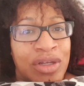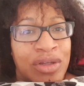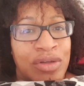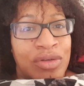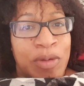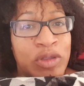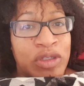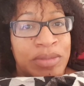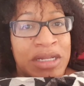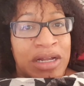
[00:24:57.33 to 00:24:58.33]
You supposed
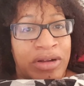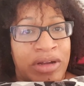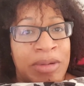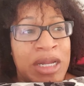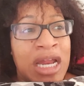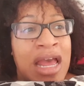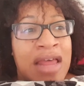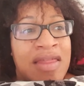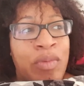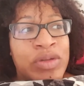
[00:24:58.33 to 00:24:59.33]
to be there. I mean,
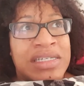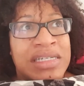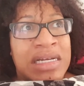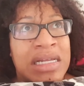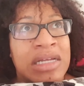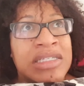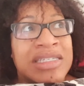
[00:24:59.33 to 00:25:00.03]
they were stealing